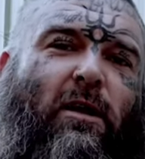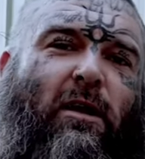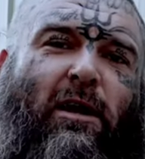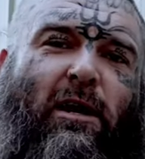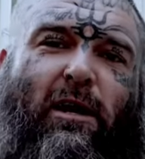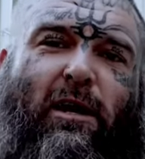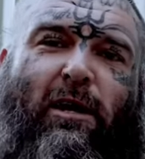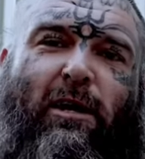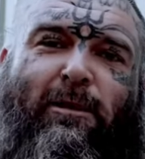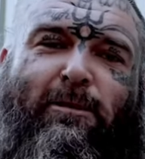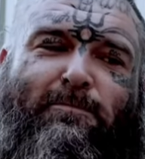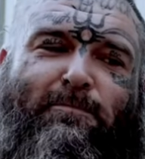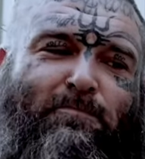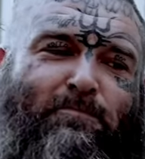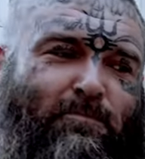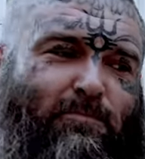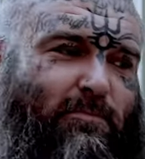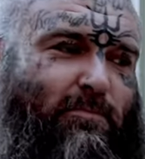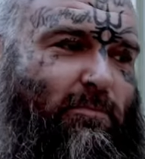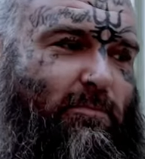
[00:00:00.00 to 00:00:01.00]

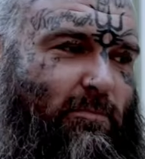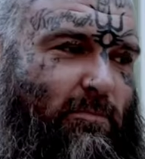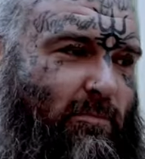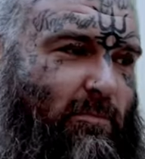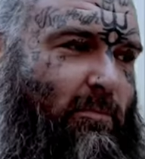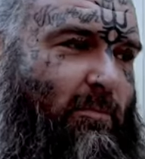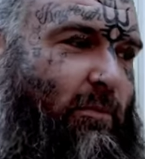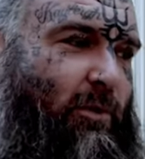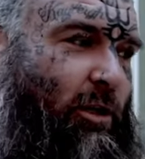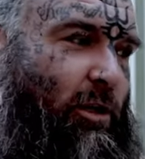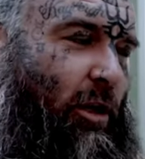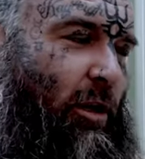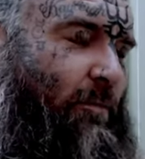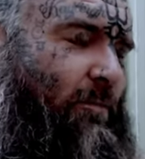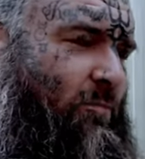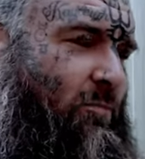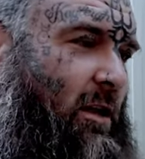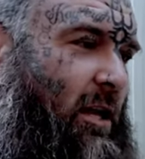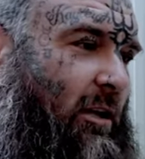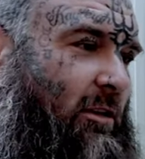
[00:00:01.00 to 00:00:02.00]
You know,
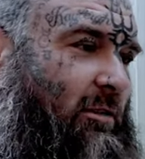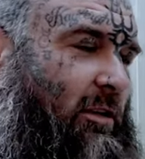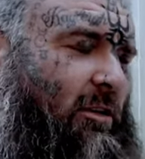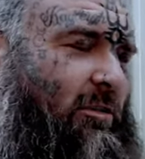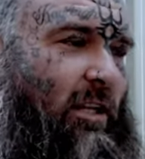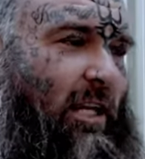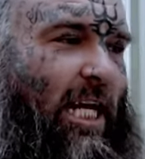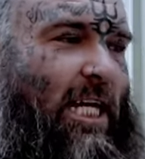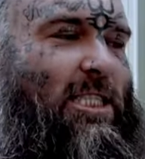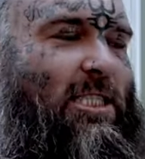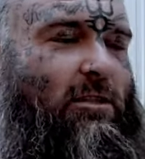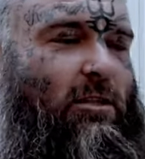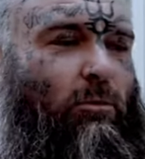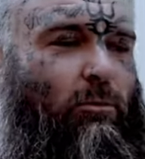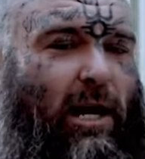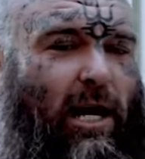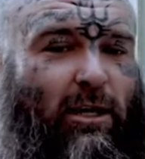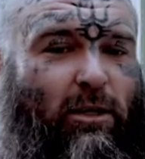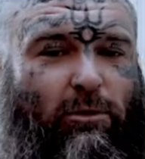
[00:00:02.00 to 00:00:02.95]
it's an excellent way.